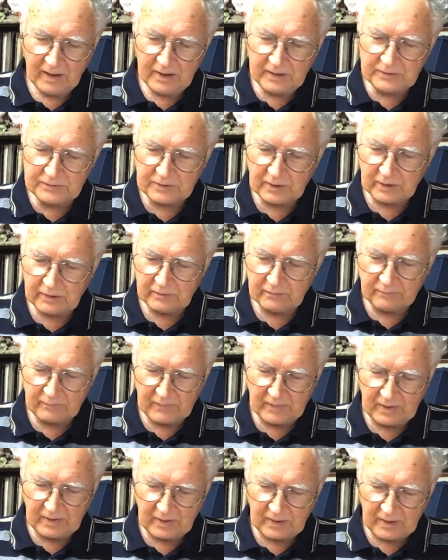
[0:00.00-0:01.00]
So
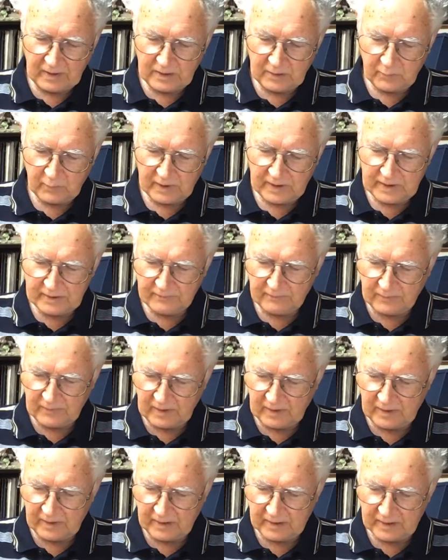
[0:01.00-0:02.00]
anyway,
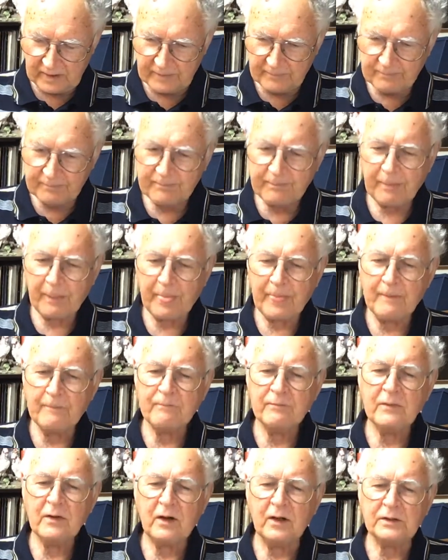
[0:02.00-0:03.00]
I
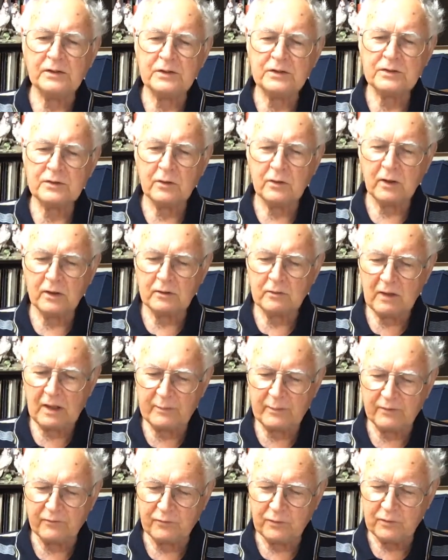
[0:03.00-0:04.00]
just thought I'd
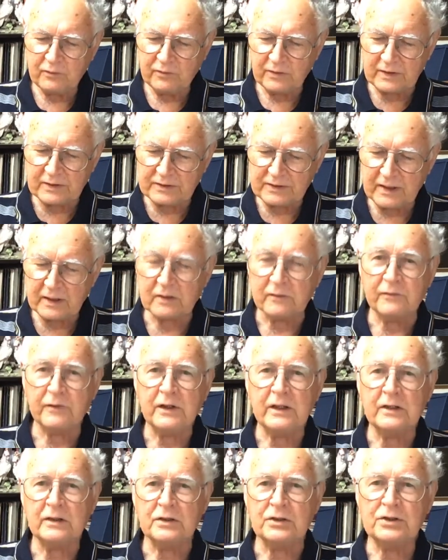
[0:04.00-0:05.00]
grab a few things out of
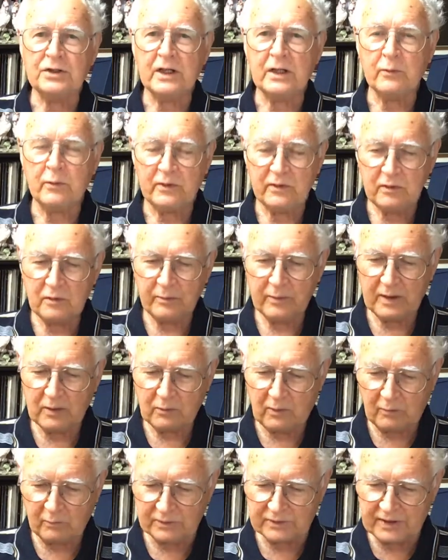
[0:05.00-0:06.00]
here to share with you about
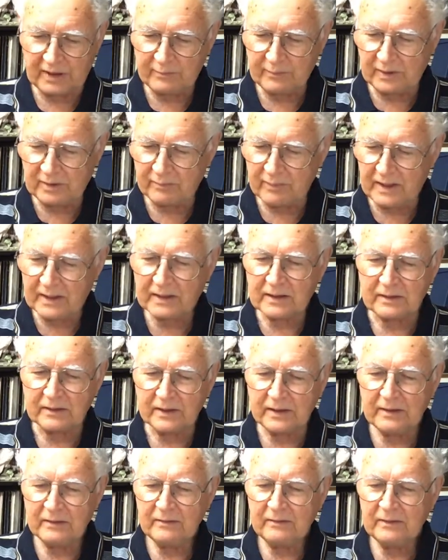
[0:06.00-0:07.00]
what was happening back in
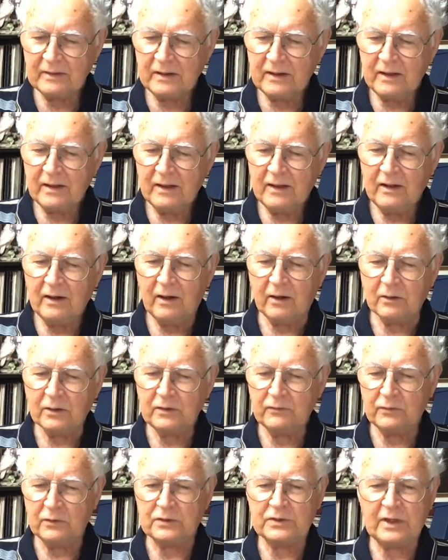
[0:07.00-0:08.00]
then. I'll
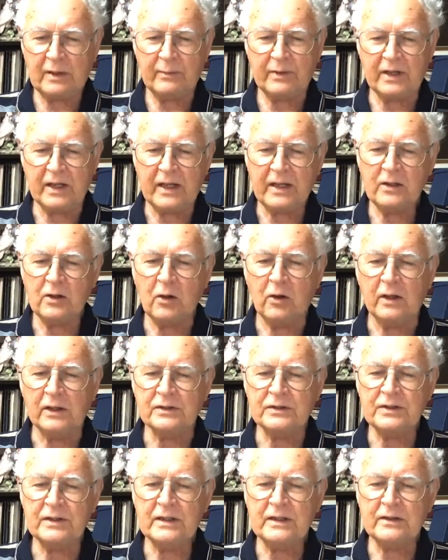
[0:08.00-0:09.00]
give you some of the
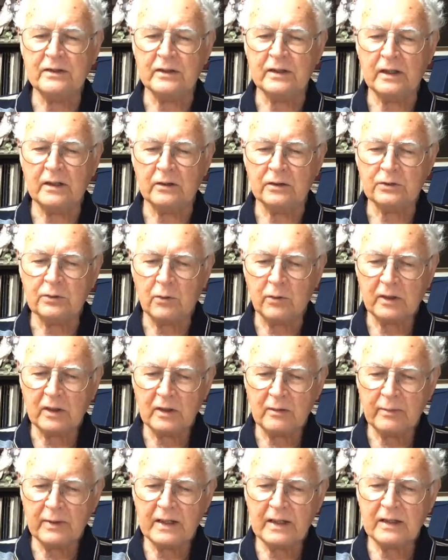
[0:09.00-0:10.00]
headlines here that they were talking
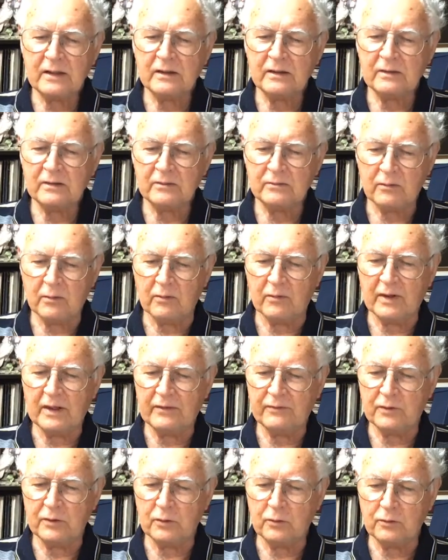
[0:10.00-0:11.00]
about. Well, they
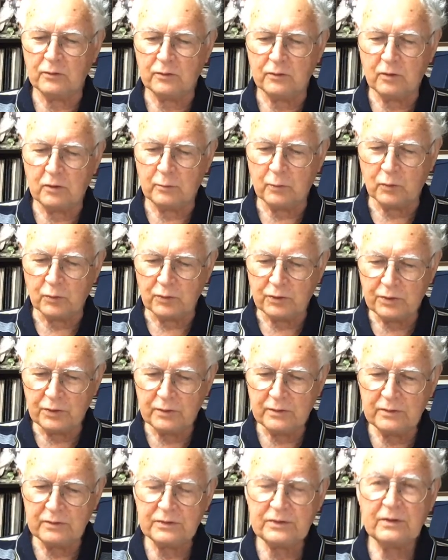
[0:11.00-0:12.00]
have the normal
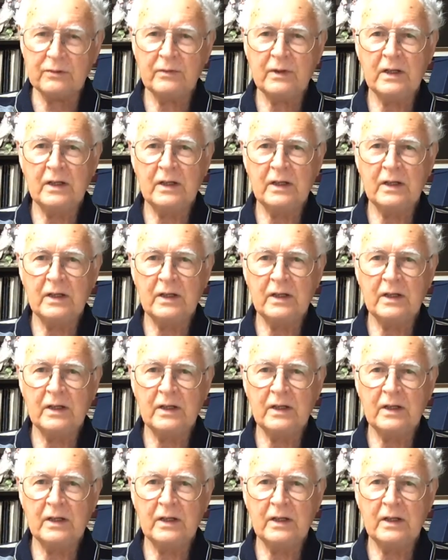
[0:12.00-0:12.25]
news,